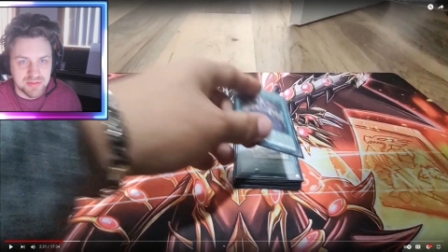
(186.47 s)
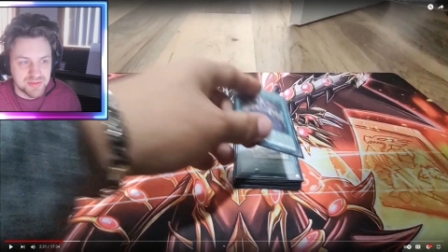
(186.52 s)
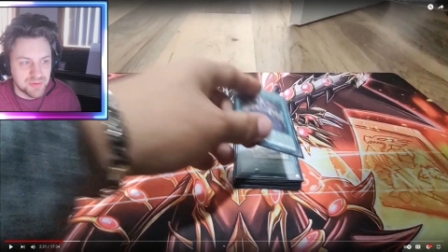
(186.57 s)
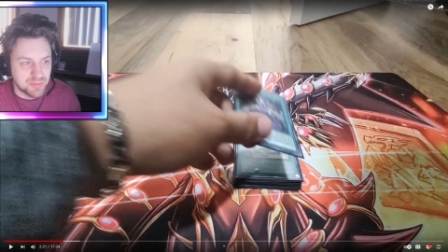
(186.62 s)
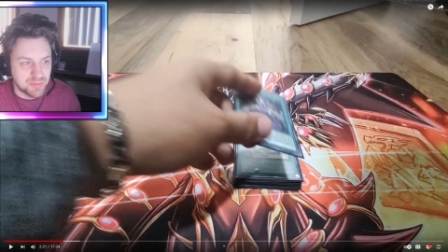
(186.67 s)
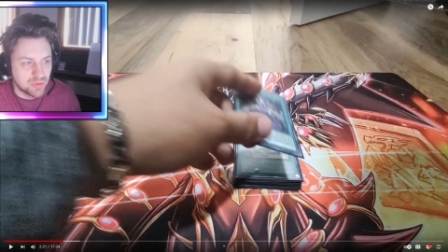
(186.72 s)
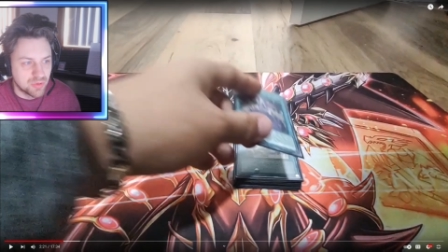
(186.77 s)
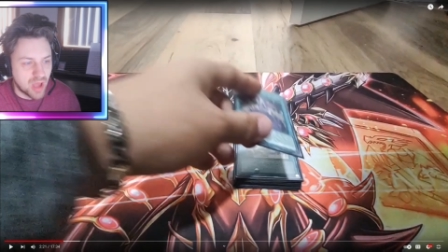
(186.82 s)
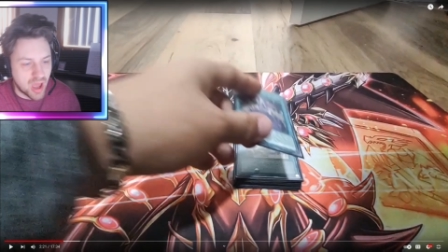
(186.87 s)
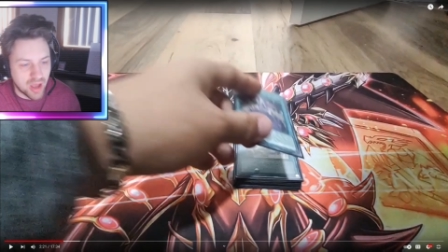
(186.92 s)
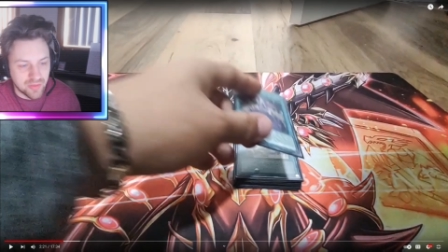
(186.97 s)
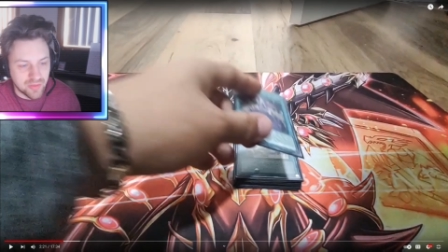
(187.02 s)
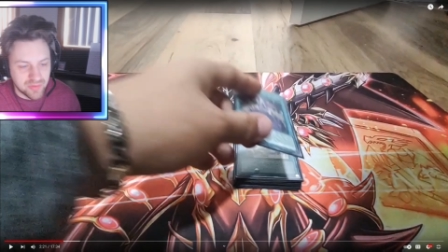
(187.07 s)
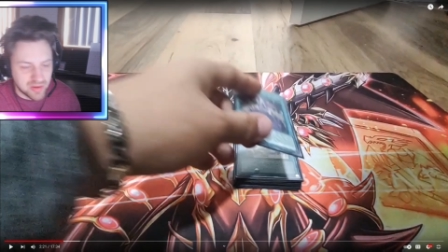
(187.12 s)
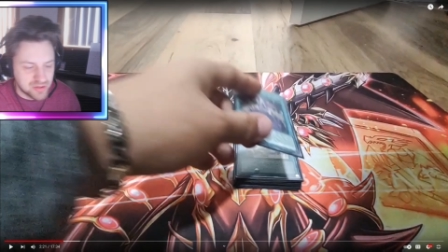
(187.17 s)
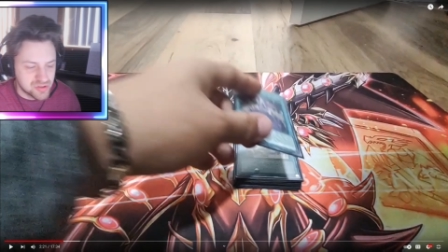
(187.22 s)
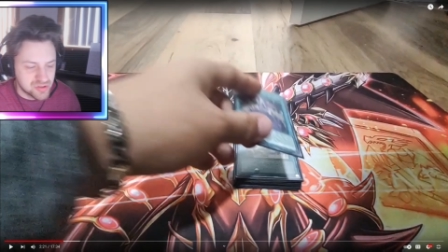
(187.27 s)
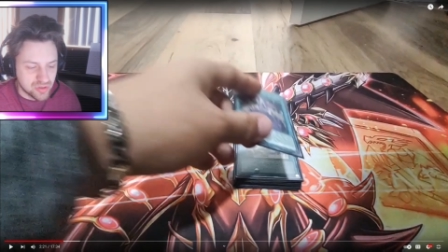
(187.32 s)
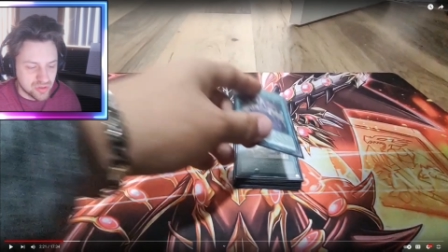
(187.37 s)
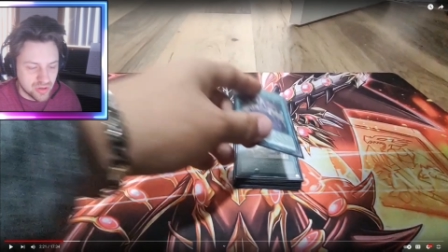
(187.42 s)
People, ah, take
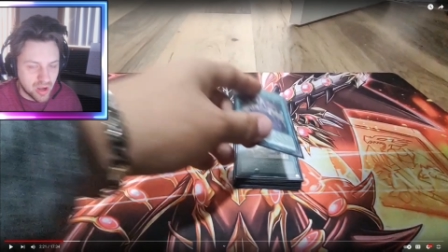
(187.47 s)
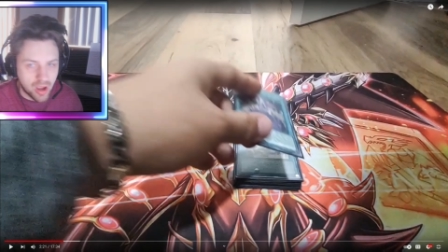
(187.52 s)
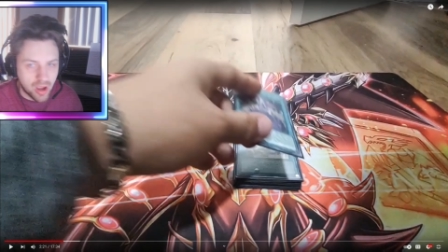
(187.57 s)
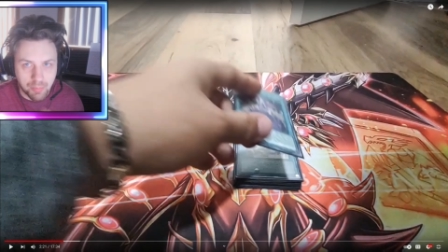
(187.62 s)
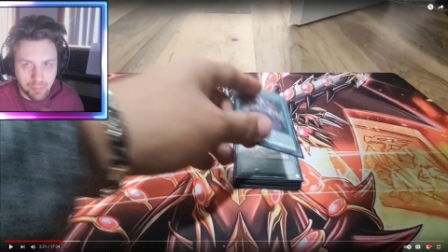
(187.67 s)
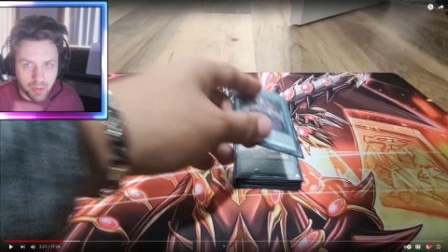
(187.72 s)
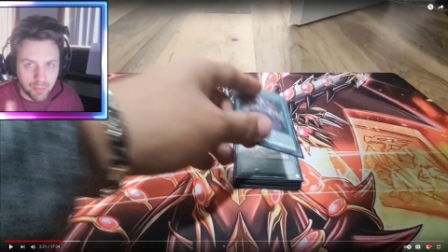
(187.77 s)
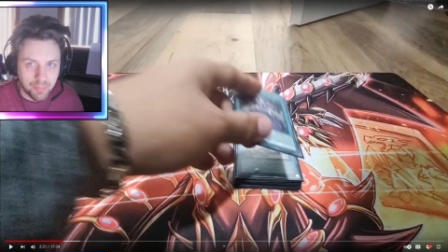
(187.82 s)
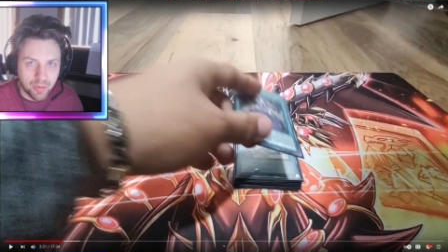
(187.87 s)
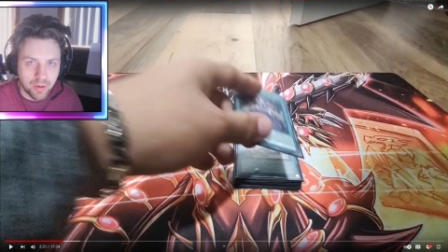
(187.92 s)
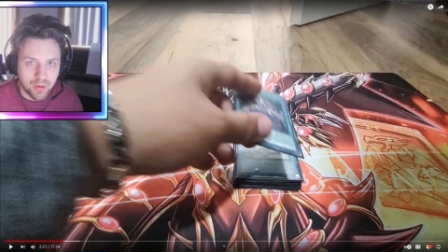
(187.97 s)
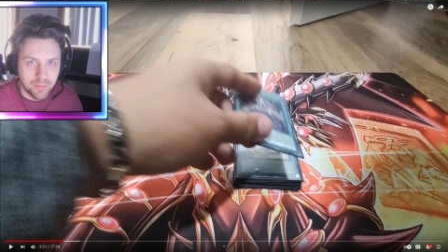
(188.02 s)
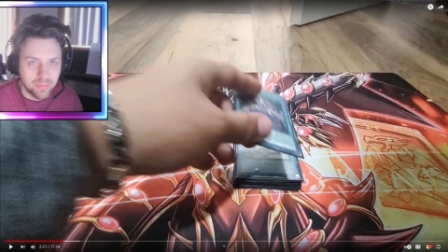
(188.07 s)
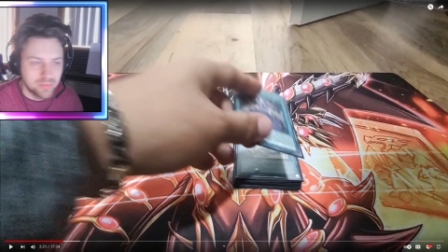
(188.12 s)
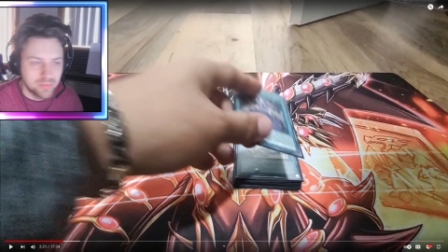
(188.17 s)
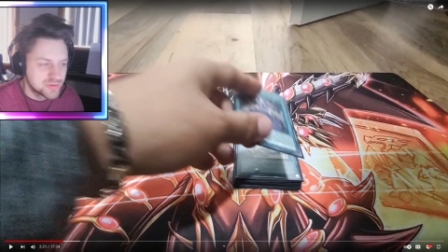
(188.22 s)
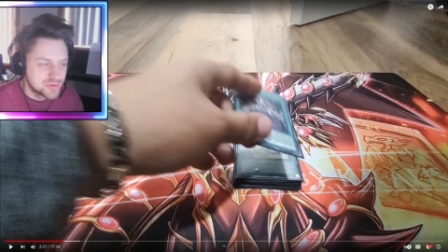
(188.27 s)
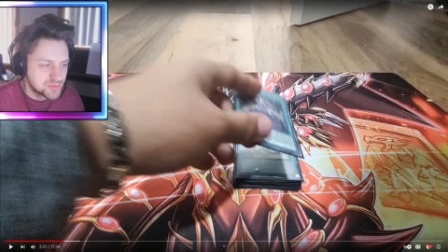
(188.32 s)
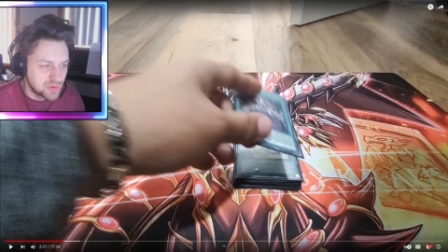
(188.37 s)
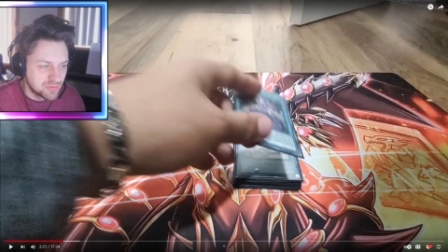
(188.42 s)
Dragoon, ah, pop, pop,
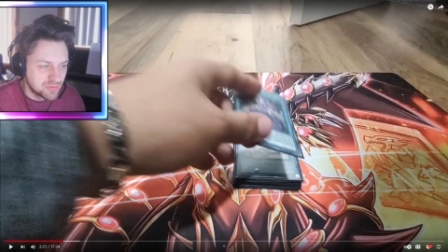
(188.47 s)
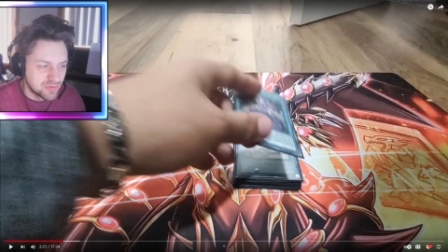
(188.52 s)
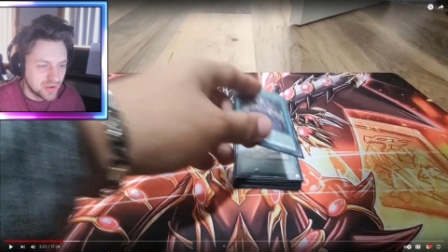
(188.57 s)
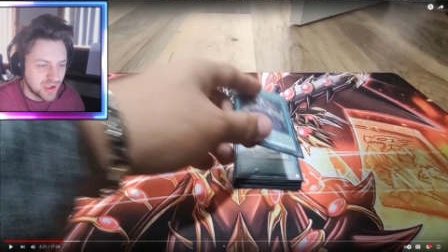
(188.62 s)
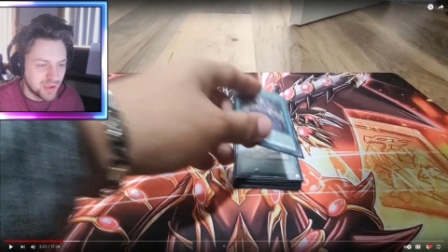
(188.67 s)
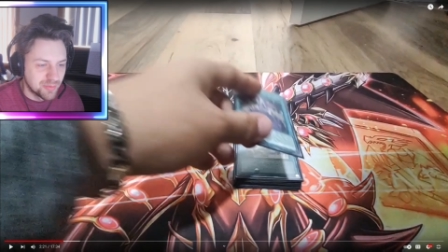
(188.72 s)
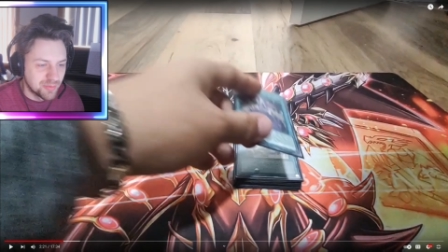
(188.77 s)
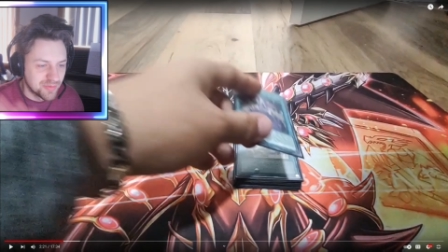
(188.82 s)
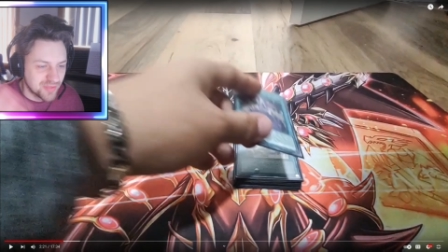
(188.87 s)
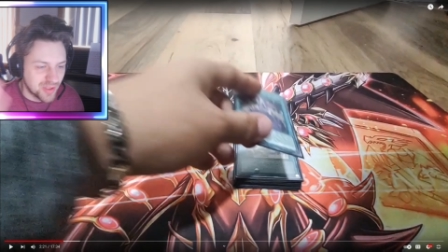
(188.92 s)
swing for game. It's like,